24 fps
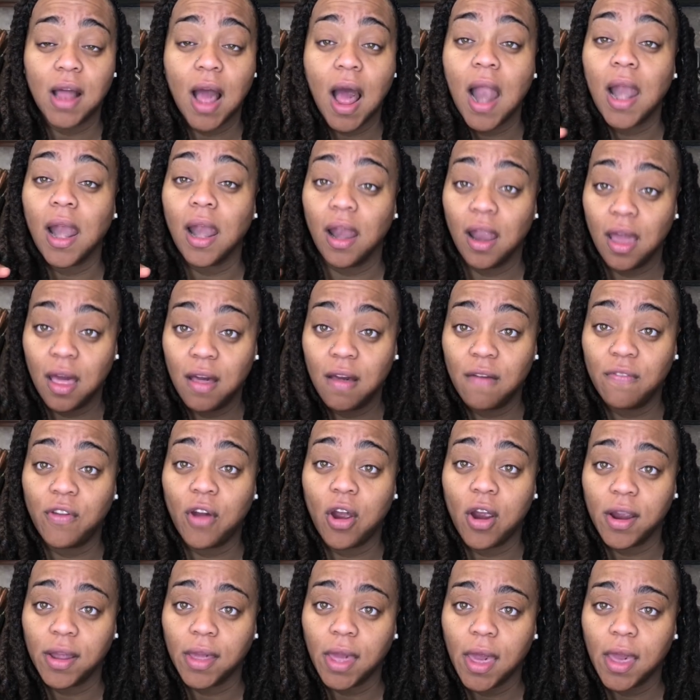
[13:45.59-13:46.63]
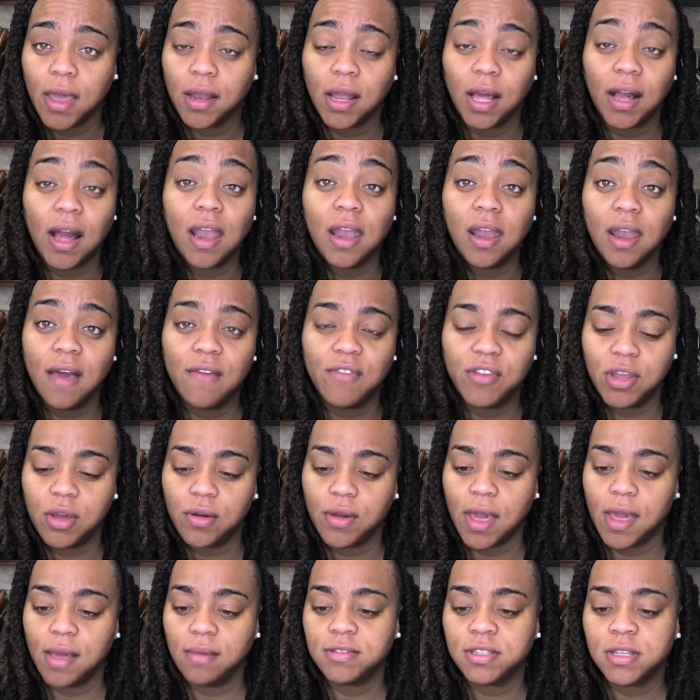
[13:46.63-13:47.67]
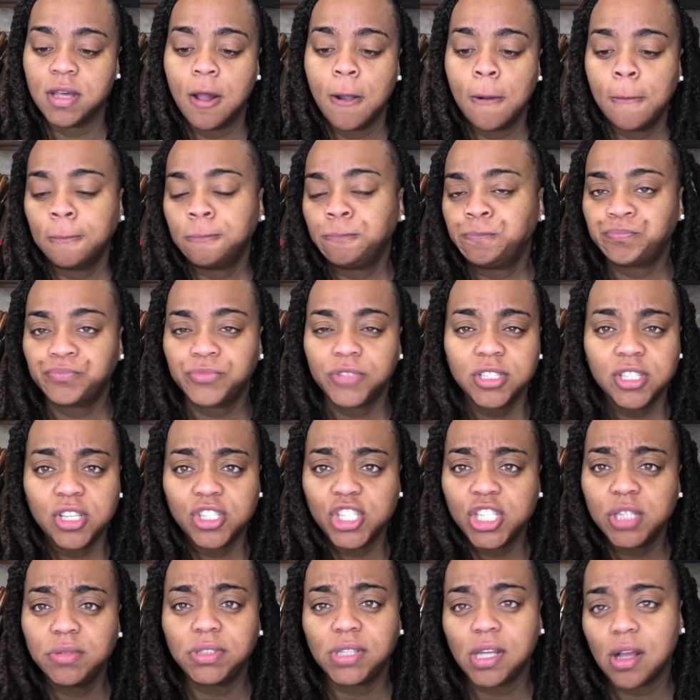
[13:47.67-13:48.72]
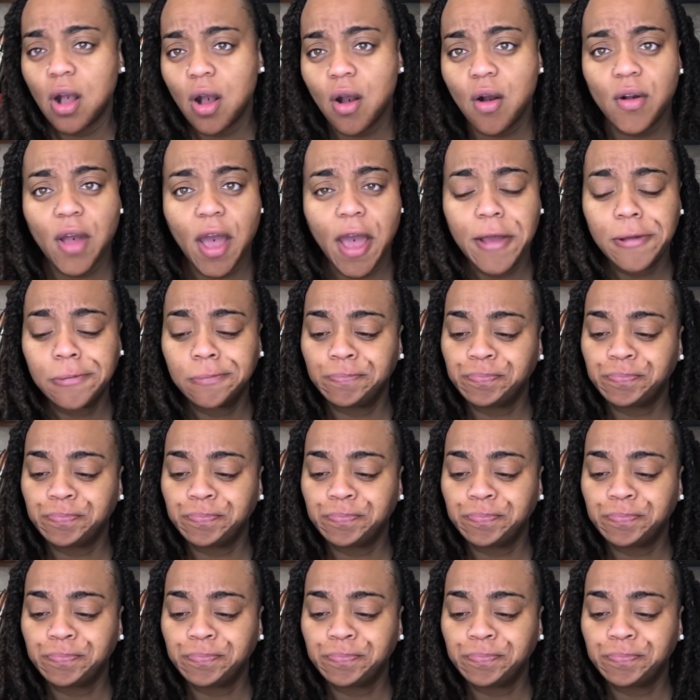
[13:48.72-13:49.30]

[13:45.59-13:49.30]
I love the arcade. Like, I love video games. So she was like, oh, okay.